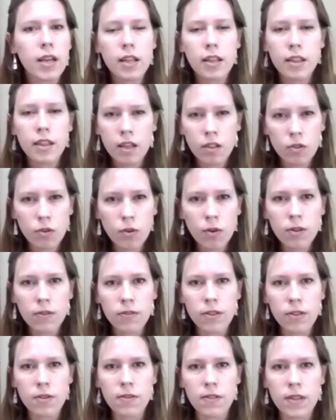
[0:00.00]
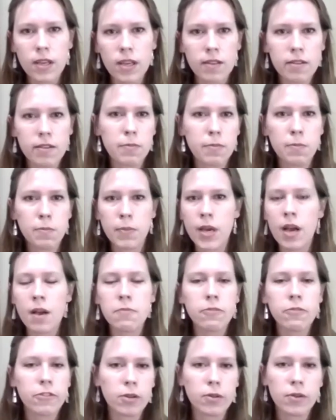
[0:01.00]
Think through all of those things, become
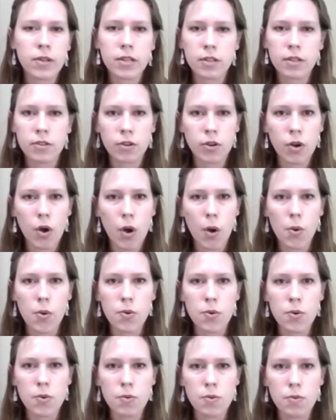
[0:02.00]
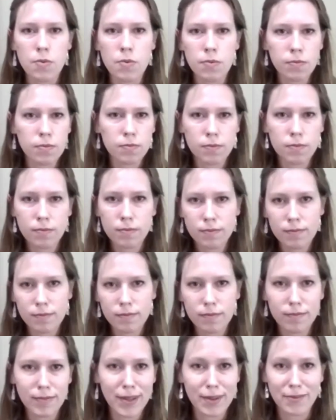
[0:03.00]
fluent in your own
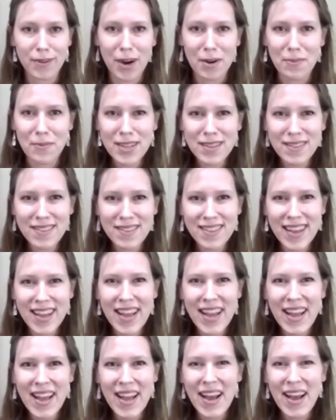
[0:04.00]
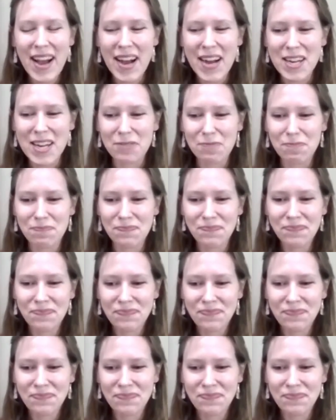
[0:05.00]
environments, and